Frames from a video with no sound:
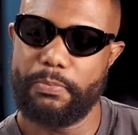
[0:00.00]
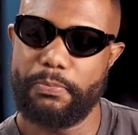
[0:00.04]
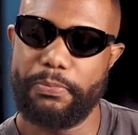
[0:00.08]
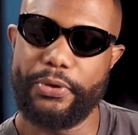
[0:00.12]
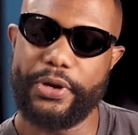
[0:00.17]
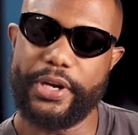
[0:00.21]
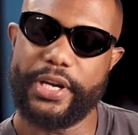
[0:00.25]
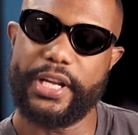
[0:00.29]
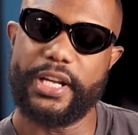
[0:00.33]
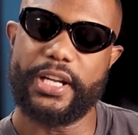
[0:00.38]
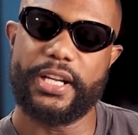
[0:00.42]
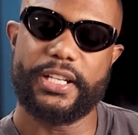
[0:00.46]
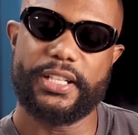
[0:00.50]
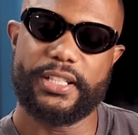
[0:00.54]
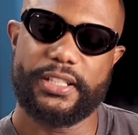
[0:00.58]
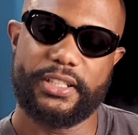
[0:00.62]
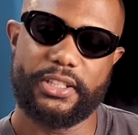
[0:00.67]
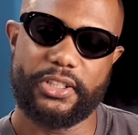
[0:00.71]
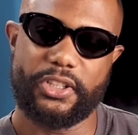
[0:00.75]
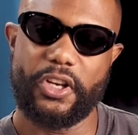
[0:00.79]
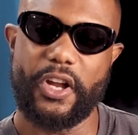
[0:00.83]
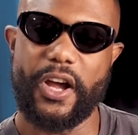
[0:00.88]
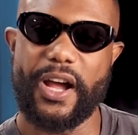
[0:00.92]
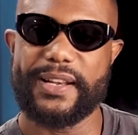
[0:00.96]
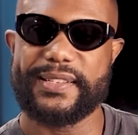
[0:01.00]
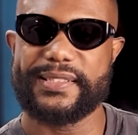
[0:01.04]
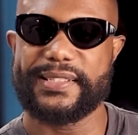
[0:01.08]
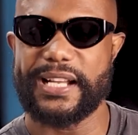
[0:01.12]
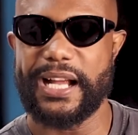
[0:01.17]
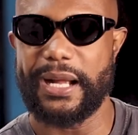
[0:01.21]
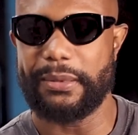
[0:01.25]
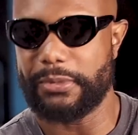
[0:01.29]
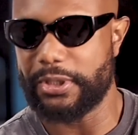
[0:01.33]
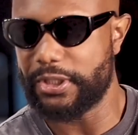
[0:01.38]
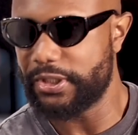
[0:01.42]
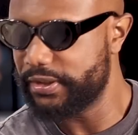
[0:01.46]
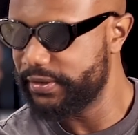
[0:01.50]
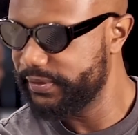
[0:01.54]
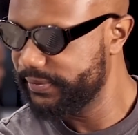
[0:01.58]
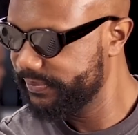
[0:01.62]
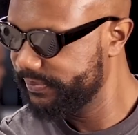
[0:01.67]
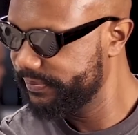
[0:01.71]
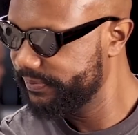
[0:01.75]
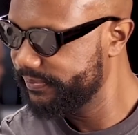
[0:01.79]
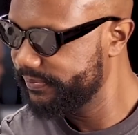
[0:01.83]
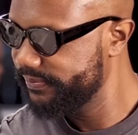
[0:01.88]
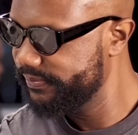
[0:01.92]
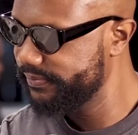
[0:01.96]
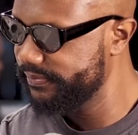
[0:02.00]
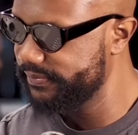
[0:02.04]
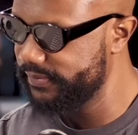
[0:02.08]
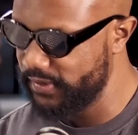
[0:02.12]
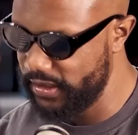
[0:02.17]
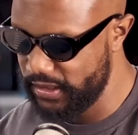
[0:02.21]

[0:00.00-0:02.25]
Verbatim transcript: Bria, Lord Summer. Yo, whoa.